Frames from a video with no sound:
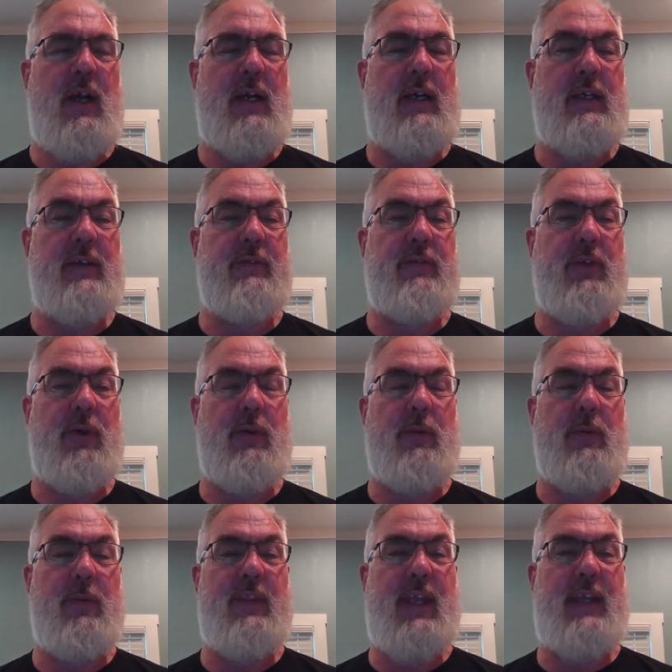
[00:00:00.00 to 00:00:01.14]

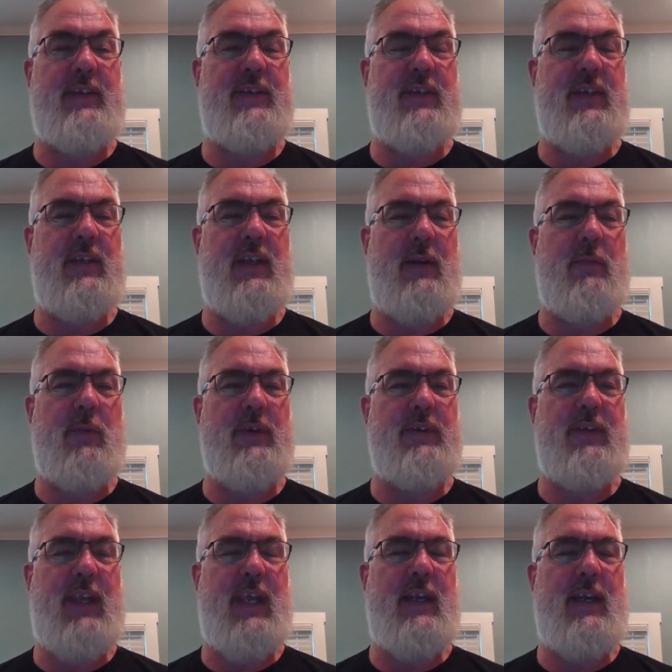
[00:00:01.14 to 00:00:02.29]
So that's it. And once
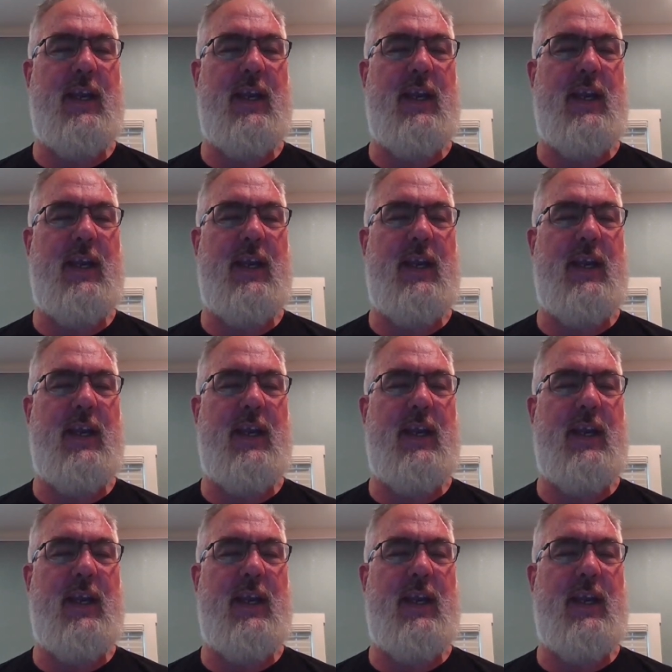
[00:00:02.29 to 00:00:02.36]
again,